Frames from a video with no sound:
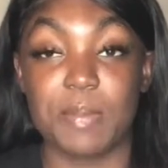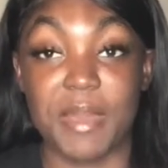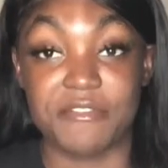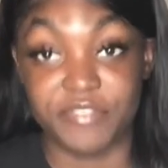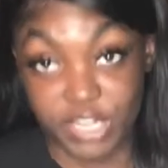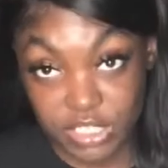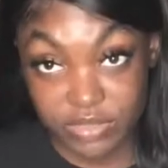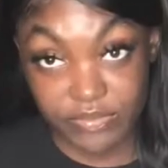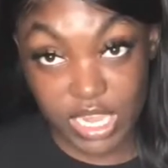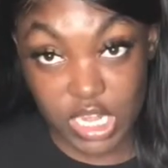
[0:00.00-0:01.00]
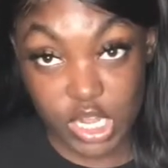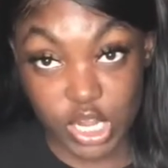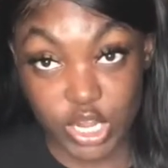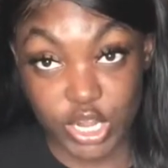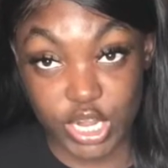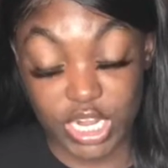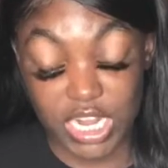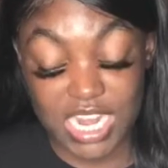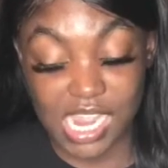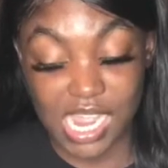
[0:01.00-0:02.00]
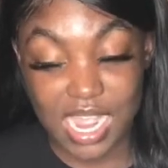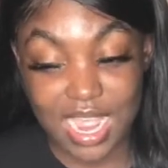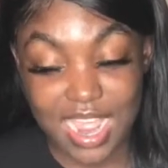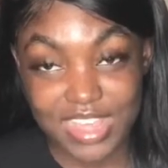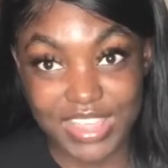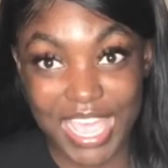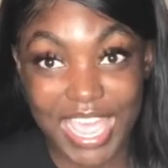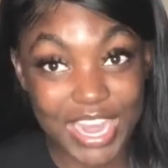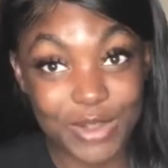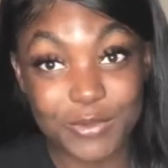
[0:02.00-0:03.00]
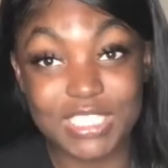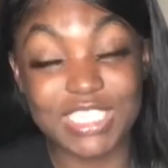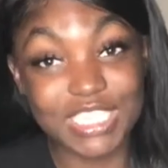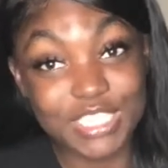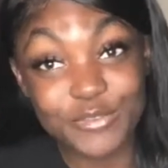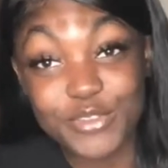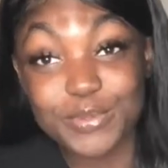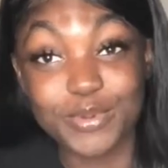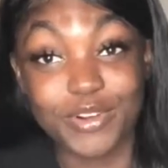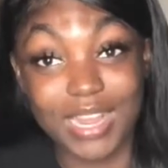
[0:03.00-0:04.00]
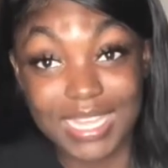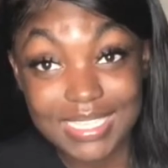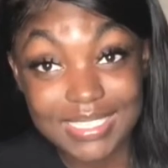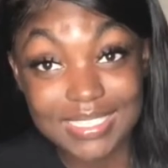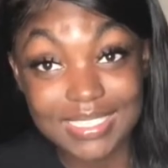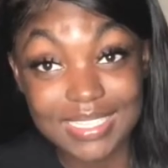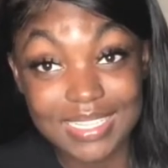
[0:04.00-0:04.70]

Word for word: My first vendor, the hair was good for the price.